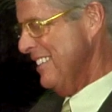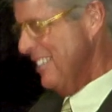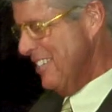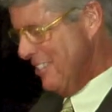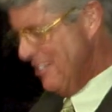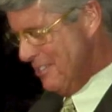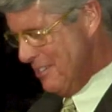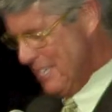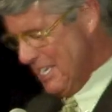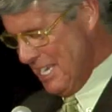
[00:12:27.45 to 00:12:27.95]
you
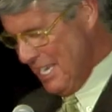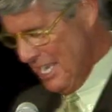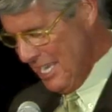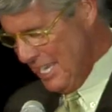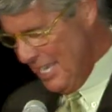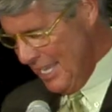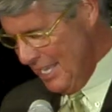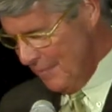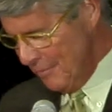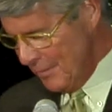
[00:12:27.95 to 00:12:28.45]
go.
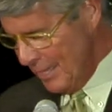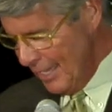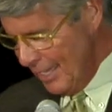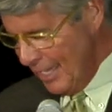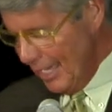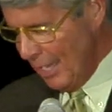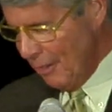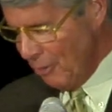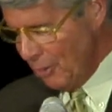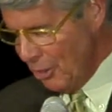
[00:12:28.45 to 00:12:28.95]

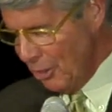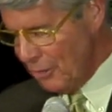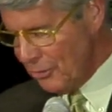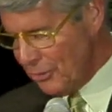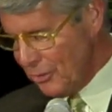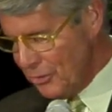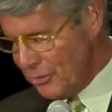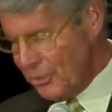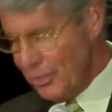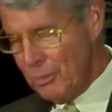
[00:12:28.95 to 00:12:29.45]
And we
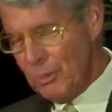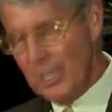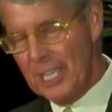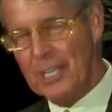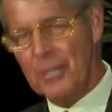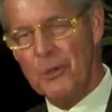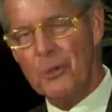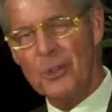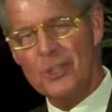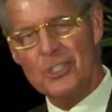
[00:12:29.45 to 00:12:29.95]
also see why
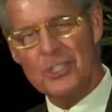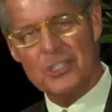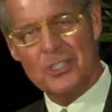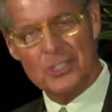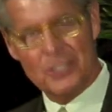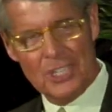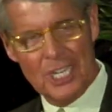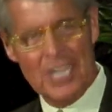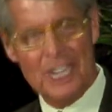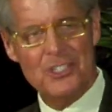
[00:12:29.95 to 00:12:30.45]
you are
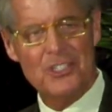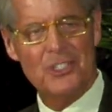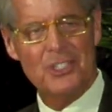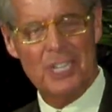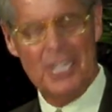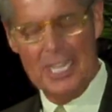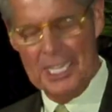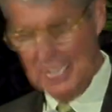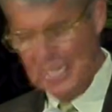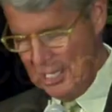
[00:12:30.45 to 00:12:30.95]
such
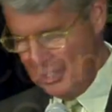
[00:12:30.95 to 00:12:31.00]
an